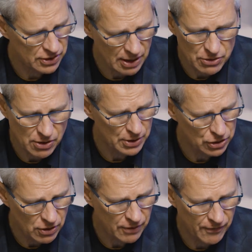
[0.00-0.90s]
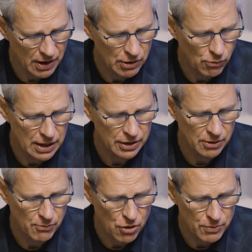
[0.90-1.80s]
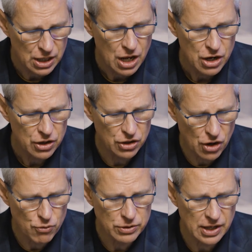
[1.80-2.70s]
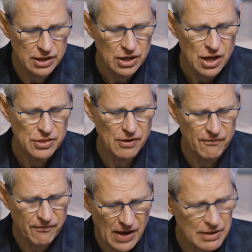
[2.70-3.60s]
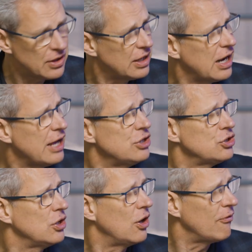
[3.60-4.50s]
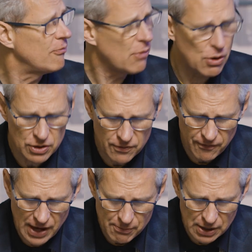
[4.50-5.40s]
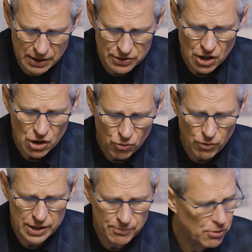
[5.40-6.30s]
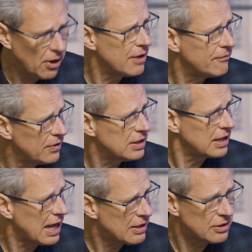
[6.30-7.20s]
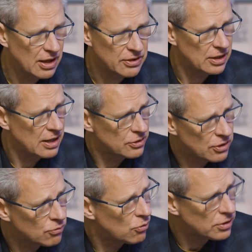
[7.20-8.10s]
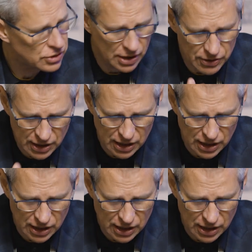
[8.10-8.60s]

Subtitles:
seems to be doing very well at the moment, noted the fascination of most families with private assets. Let's just watch this